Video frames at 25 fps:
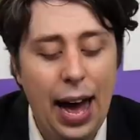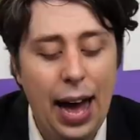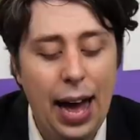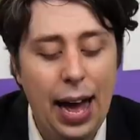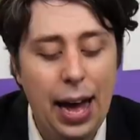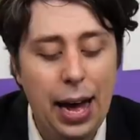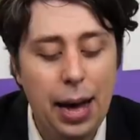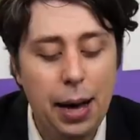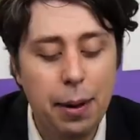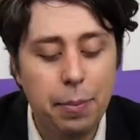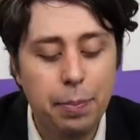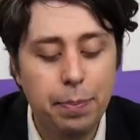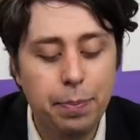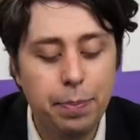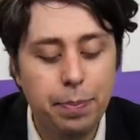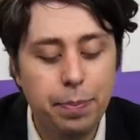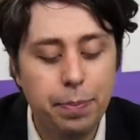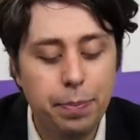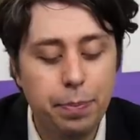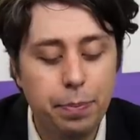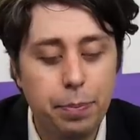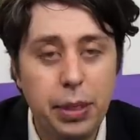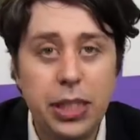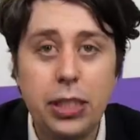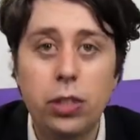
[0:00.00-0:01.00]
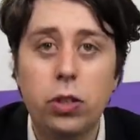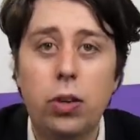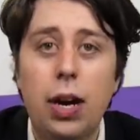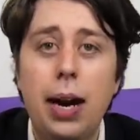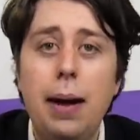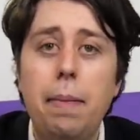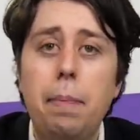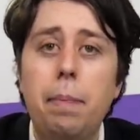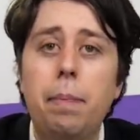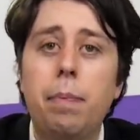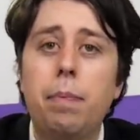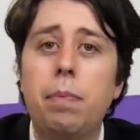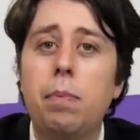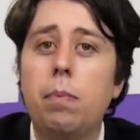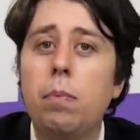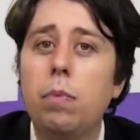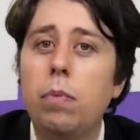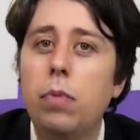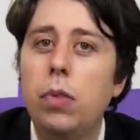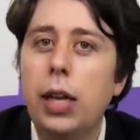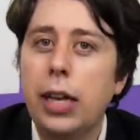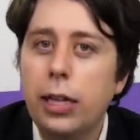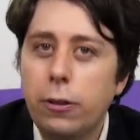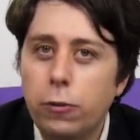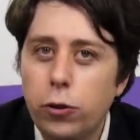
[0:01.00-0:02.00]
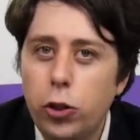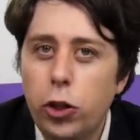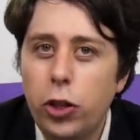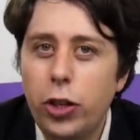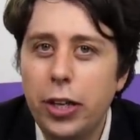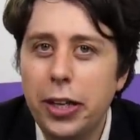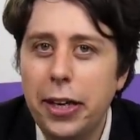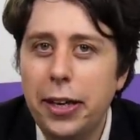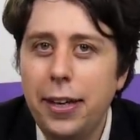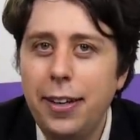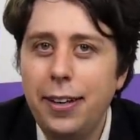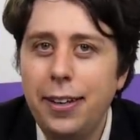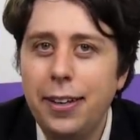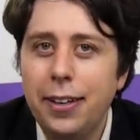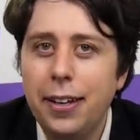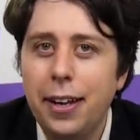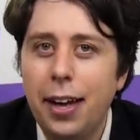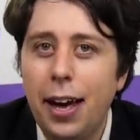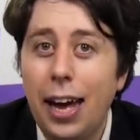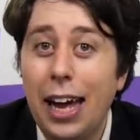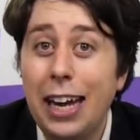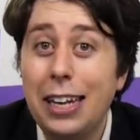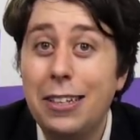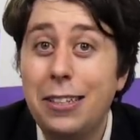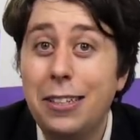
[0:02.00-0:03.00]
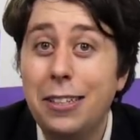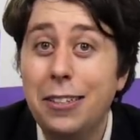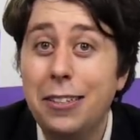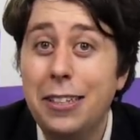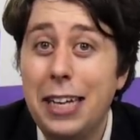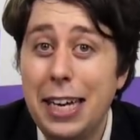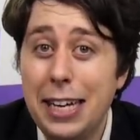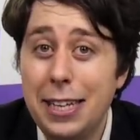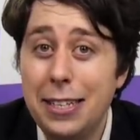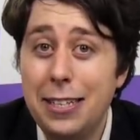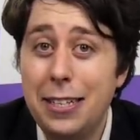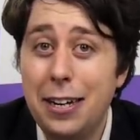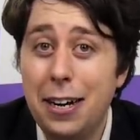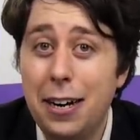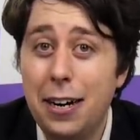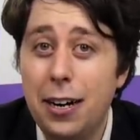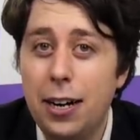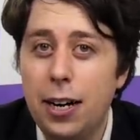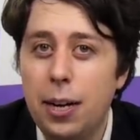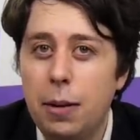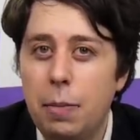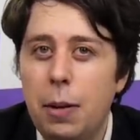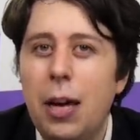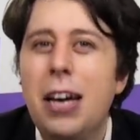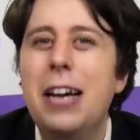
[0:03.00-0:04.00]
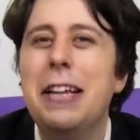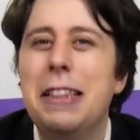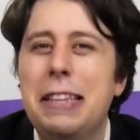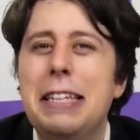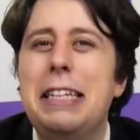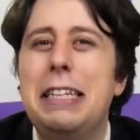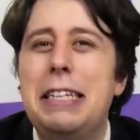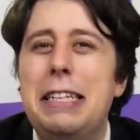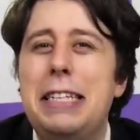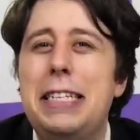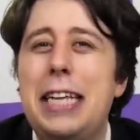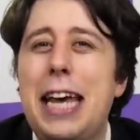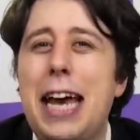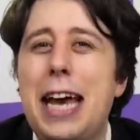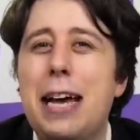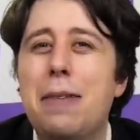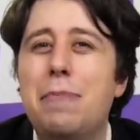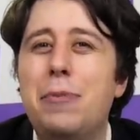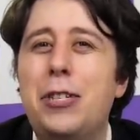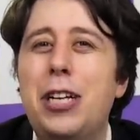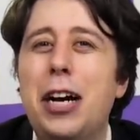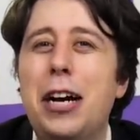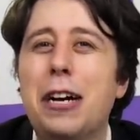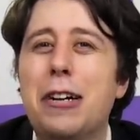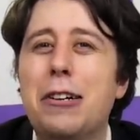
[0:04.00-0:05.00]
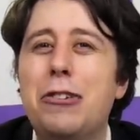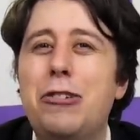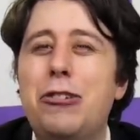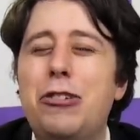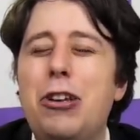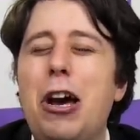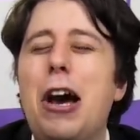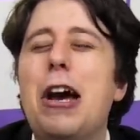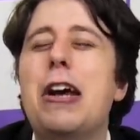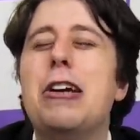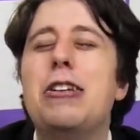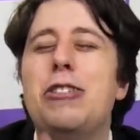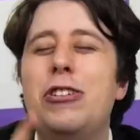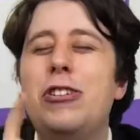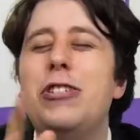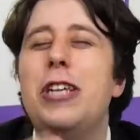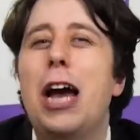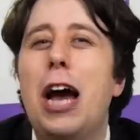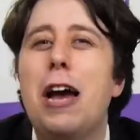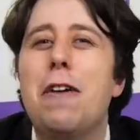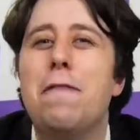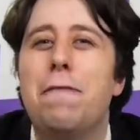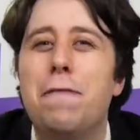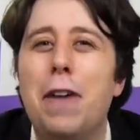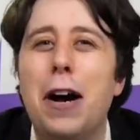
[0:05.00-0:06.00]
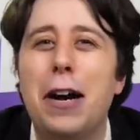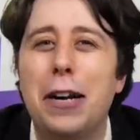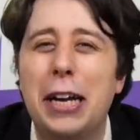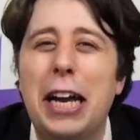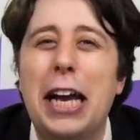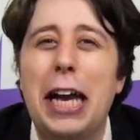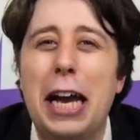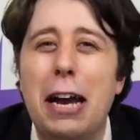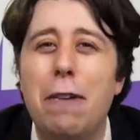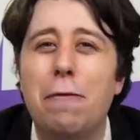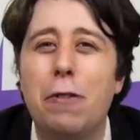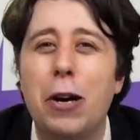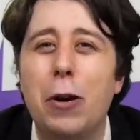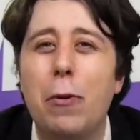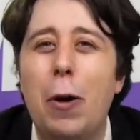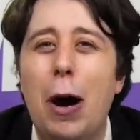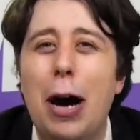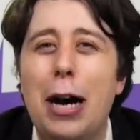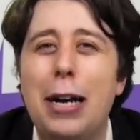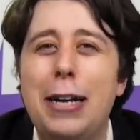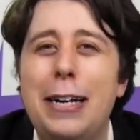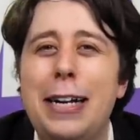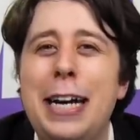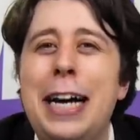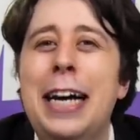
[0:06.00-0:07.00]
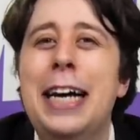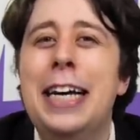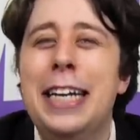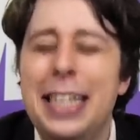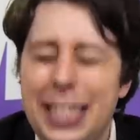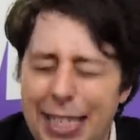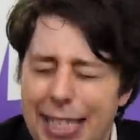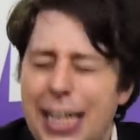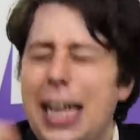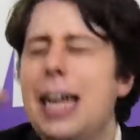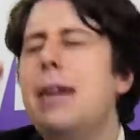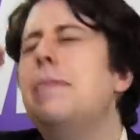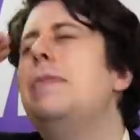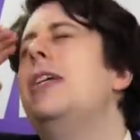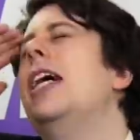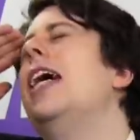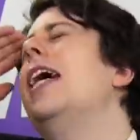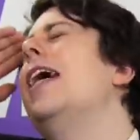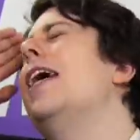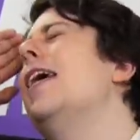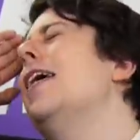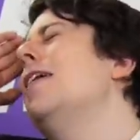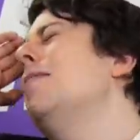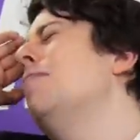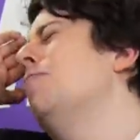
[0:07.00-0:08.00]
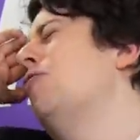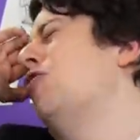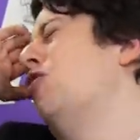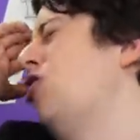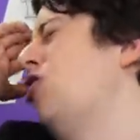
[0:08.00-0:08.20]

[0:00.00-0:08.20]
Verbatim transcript: Um, piece of crap. Thanks for tuning in. And until next time, this is Sam Tucker saying, stay funky everyone. It's Sam time,